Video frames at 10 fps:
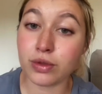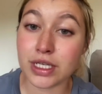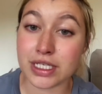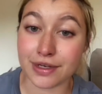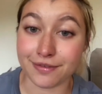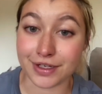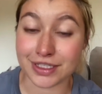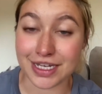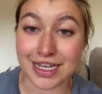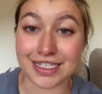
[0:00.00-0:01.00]

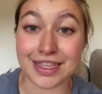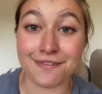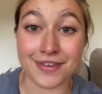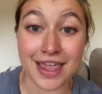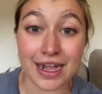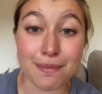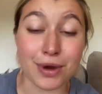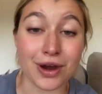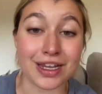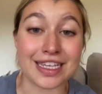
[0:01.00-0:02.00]
difference is the Vienna
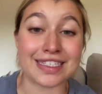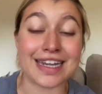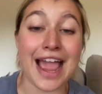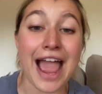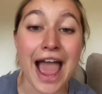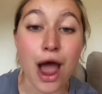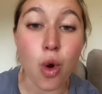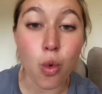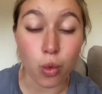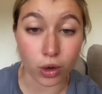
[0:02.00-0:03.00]
mark is an
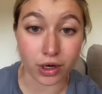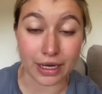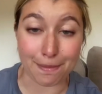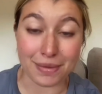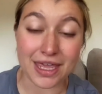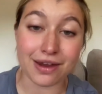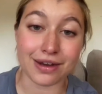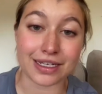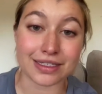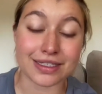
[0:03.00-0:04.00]
outward
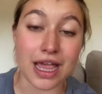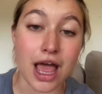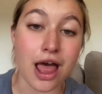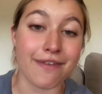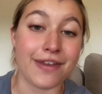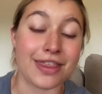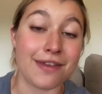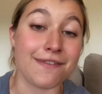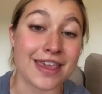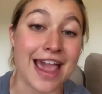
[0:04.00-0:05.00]
appearance of the
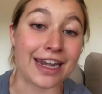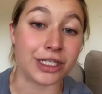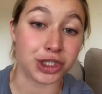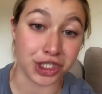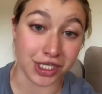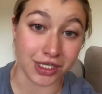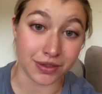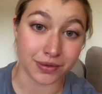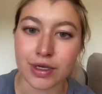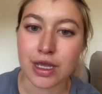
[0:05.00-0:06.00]
Vienna gene.
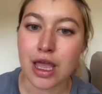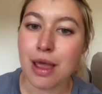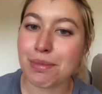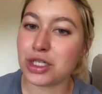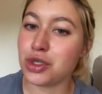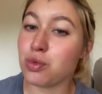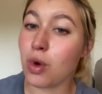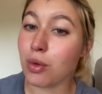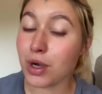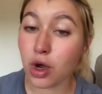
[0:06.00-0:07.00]
But you
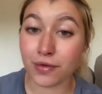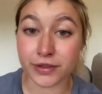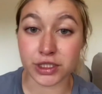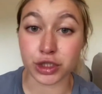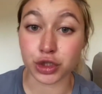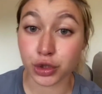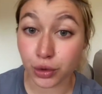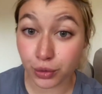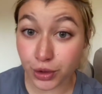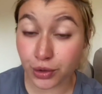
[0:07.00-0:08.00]
won't know if it's a
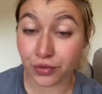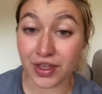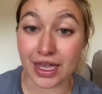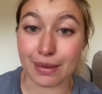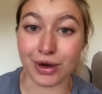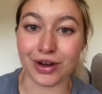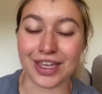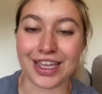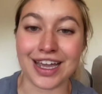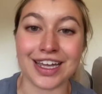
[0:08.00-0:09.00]
true Vienna
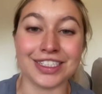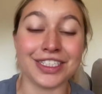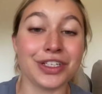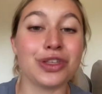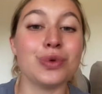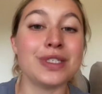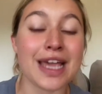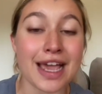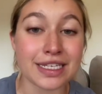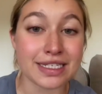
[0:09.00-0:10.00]
marking until you
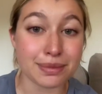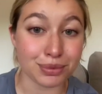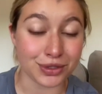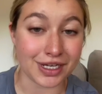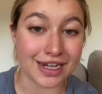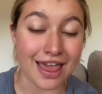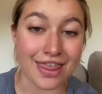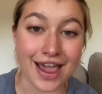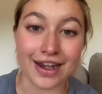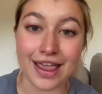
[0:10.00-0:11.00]
test breed
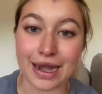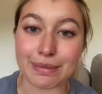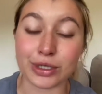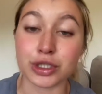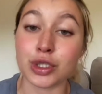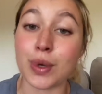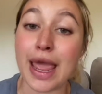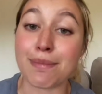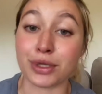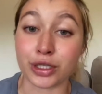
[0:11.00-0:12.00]
that animal to a
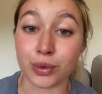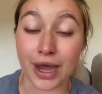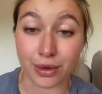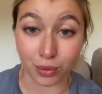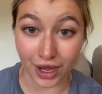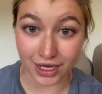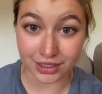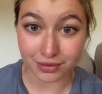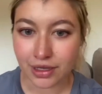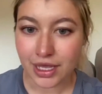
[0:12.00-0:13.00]
blue-eyed white.
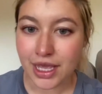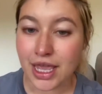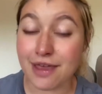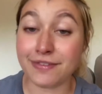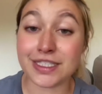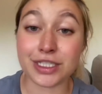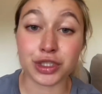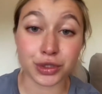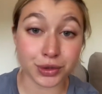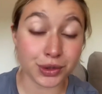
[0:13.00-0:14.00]
If it's a
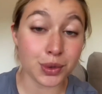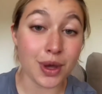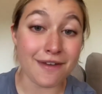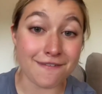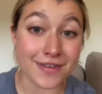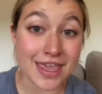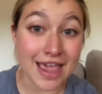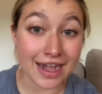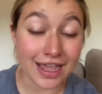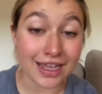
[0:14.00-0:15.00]
true
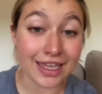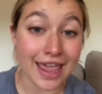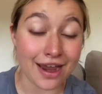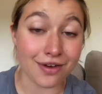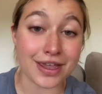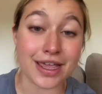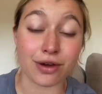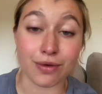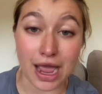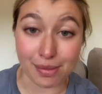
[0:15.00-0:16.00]
Vienna carrying
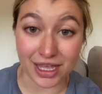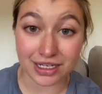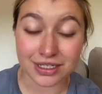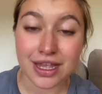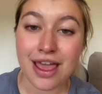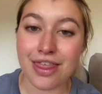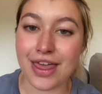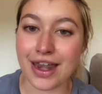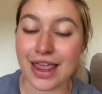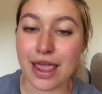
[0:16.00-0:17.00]
rabbit,
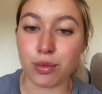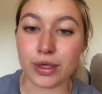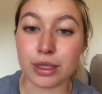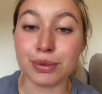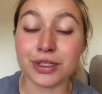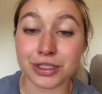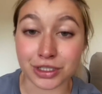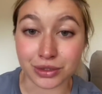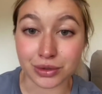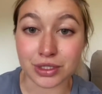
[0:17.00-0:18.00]
then it will
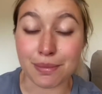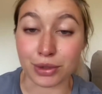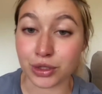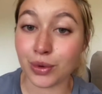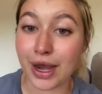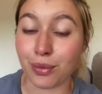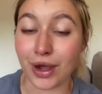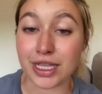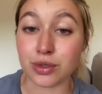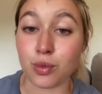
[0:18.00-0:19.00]
produce blue-eyed
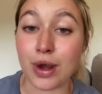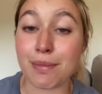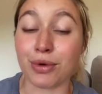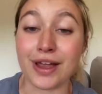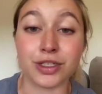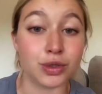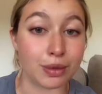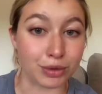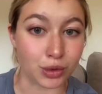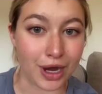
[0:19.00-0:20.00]
whites when bred to a
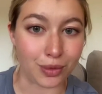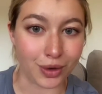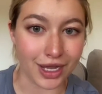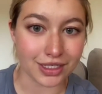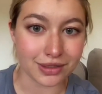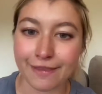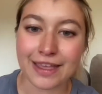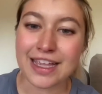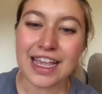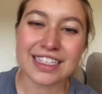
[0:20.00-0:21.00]
blue-eyed white.
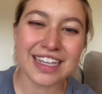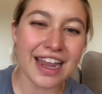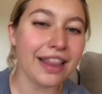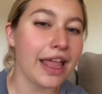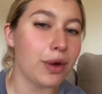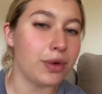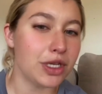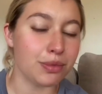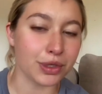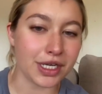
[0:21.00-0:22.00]
It's kind of like when
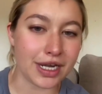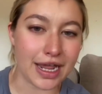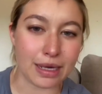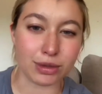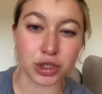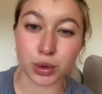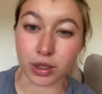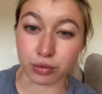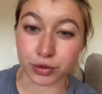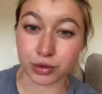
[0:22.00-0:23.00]
you breed an animal to a
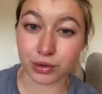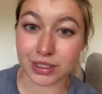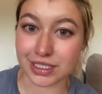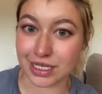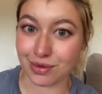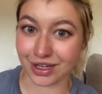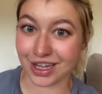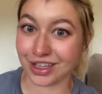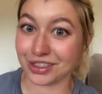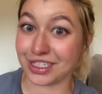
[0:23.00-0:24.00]
roux to see what
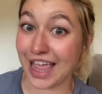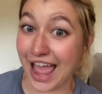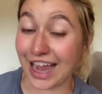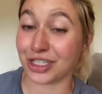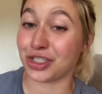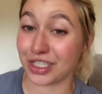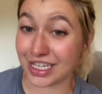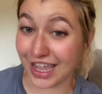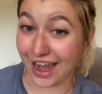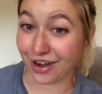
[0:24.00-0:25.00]
colors it actually
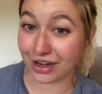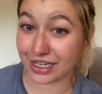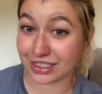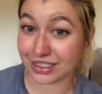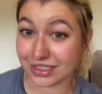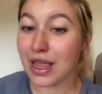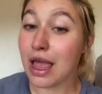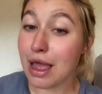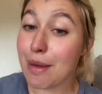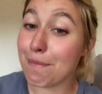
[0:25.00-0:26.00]
carries,
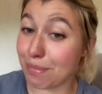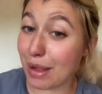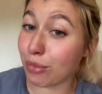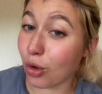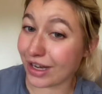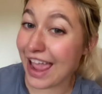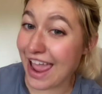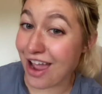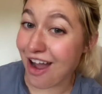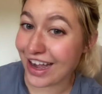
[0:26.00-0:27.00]
but more
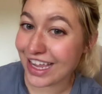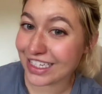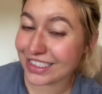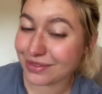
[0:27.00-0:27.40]
chaotic.